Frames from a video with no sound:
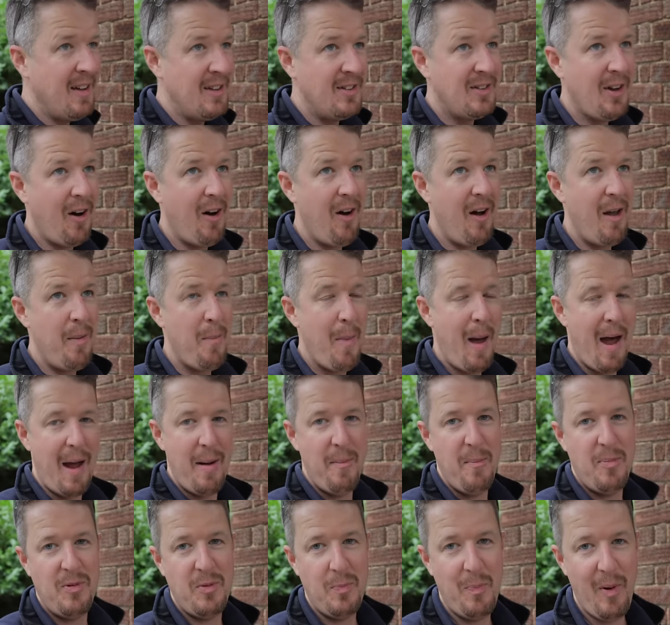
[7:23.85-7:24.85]
Time
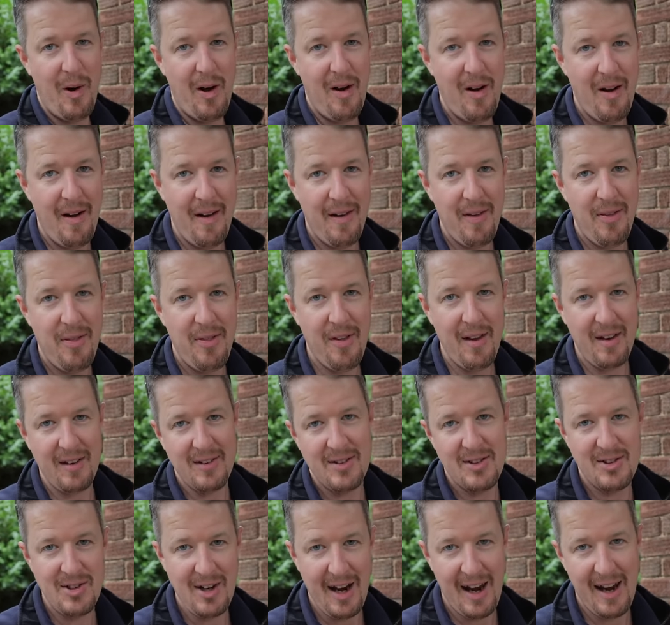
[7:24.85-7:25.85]
ebbs by,
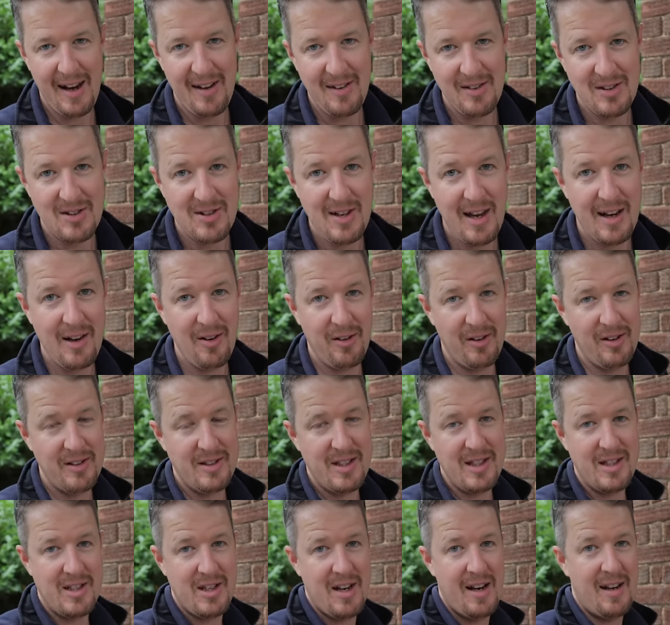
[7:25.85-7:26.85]
things change,
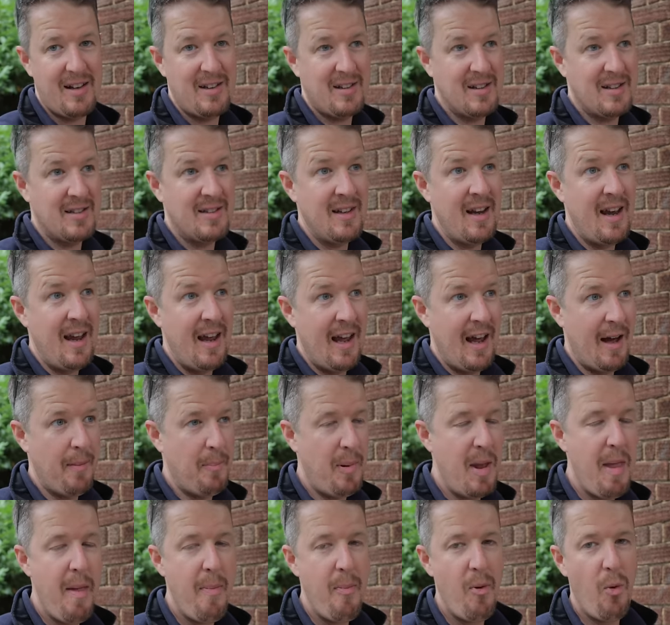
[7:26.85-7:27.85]
technology changes,
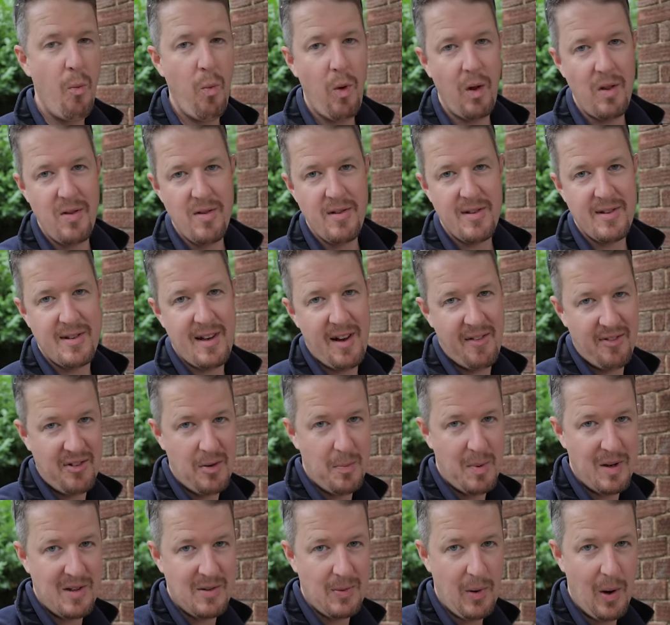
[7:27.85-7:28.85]
people want stuff
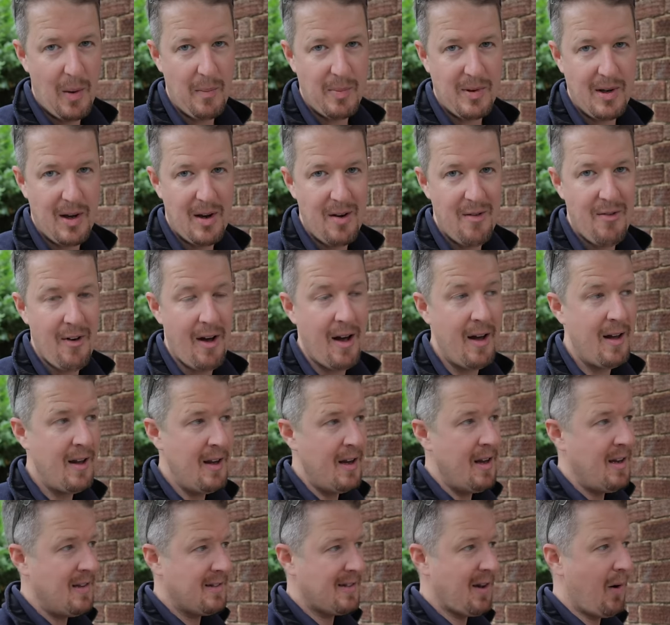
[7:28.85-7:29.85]
to be swapped over.
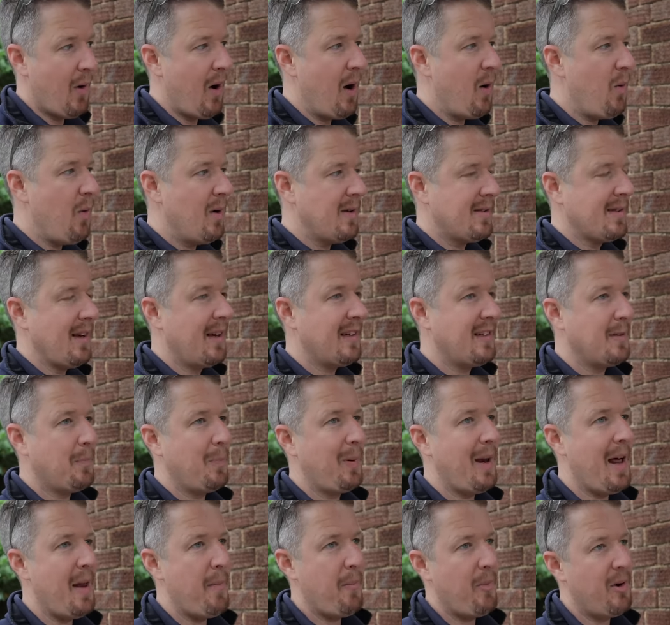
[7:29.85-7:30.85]
So I always like to
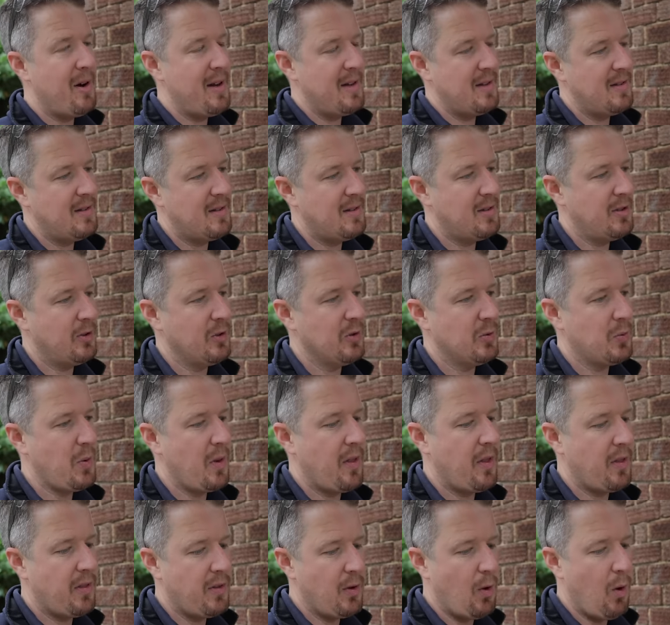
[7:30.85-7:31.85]
plan my installs
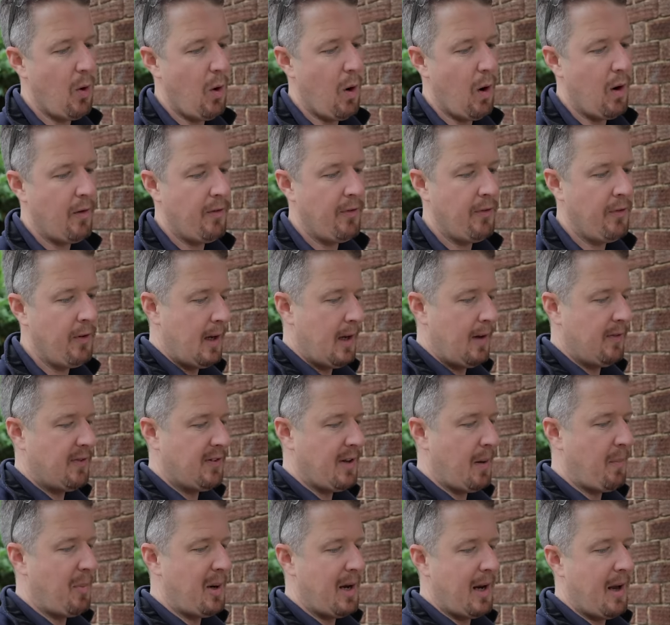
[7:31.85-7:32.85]
with the thought of, if
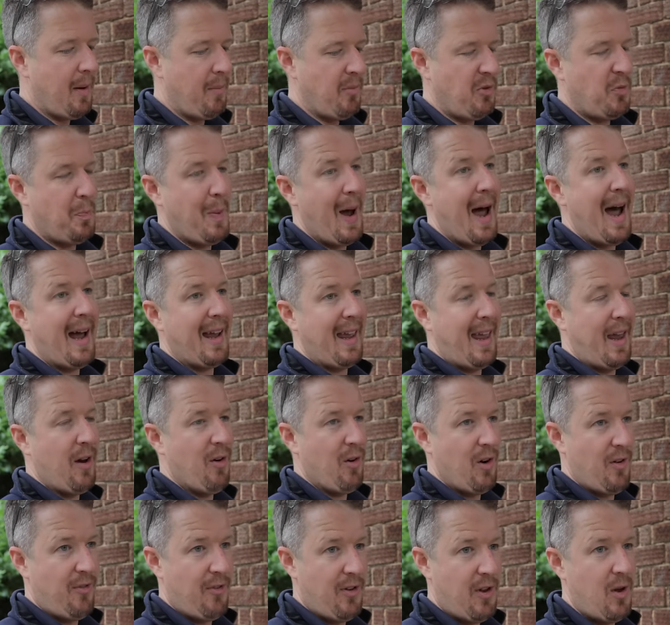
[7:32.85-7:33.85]
somebody comes back
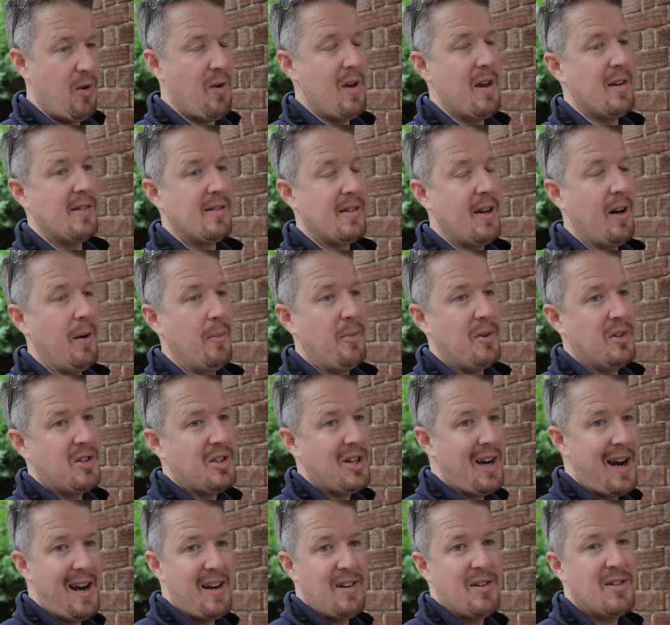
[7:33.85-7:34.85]
here in a few years' time to
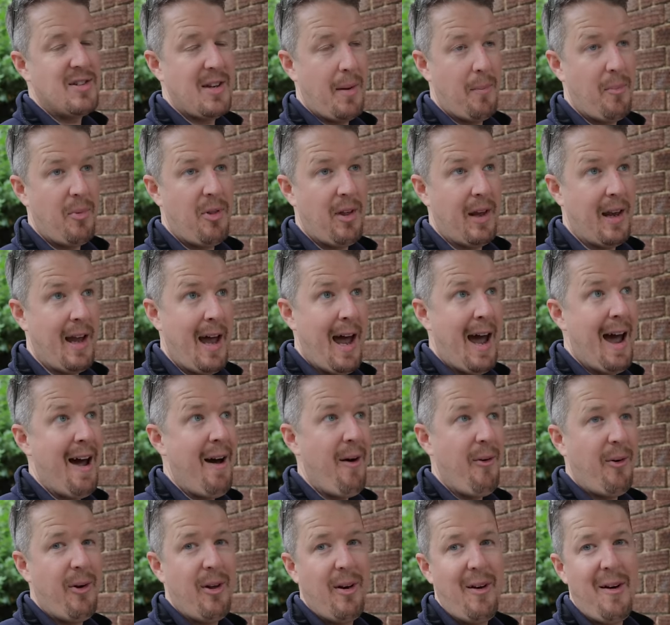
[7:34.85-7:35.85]
change something,
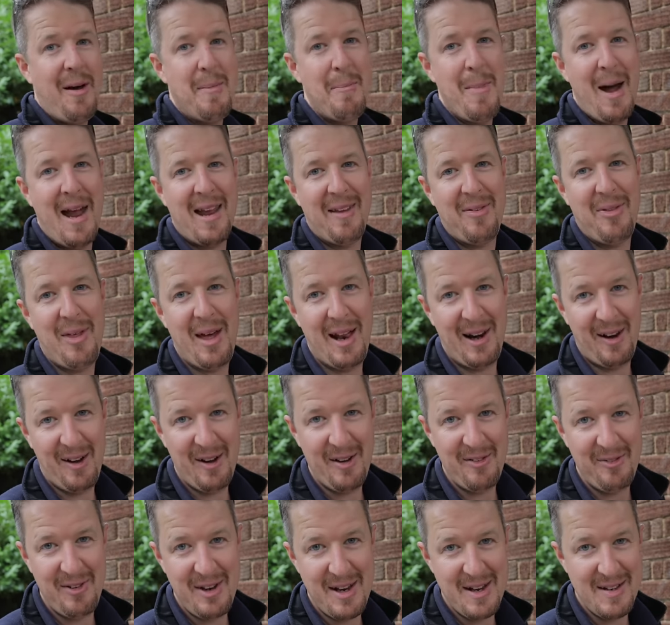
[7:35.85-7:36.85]
how can I make their
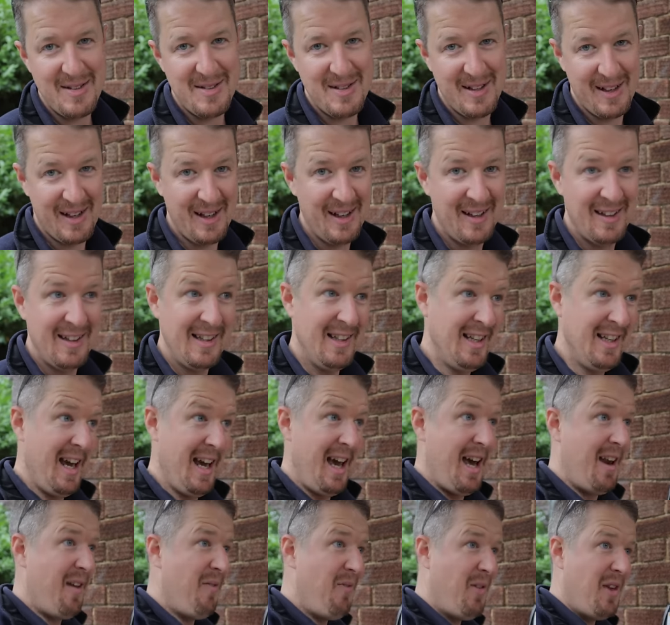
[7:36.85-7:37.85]
life easier?
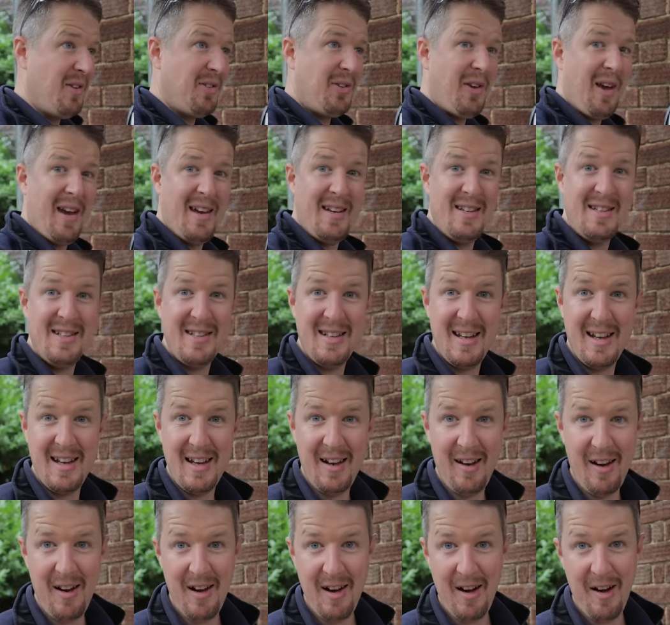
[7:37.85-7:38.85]
And in this case,
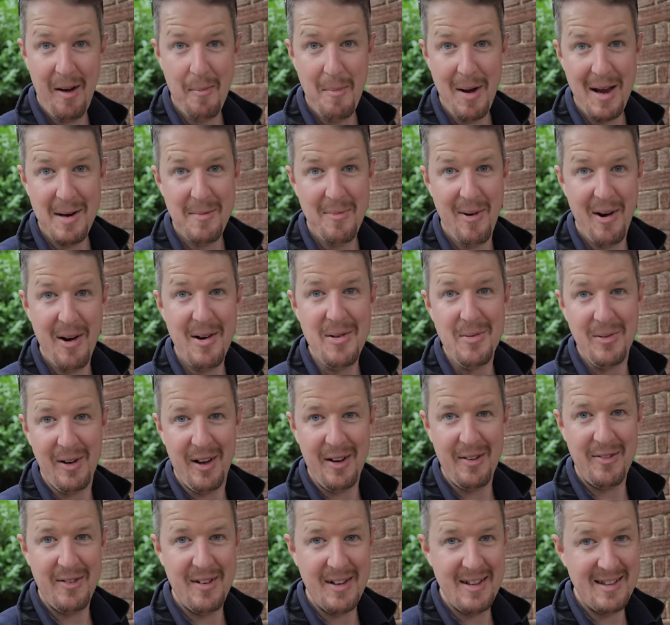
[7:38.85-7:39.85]
I made my own
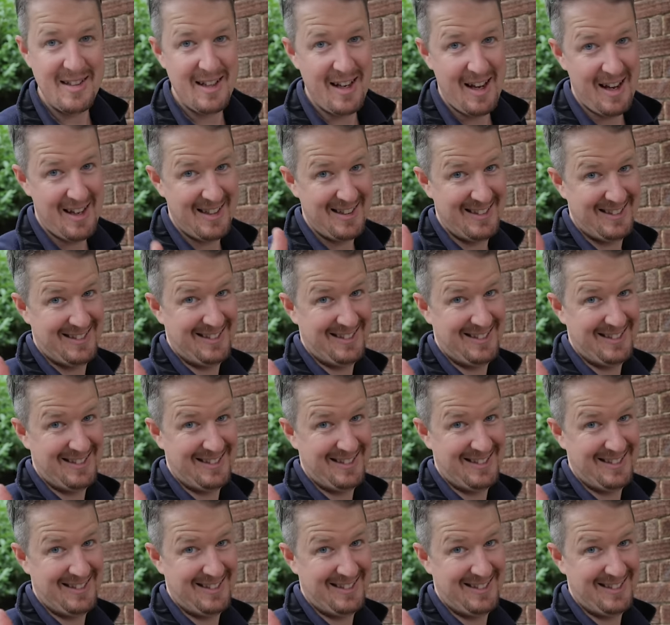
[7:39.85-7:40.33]
life easier.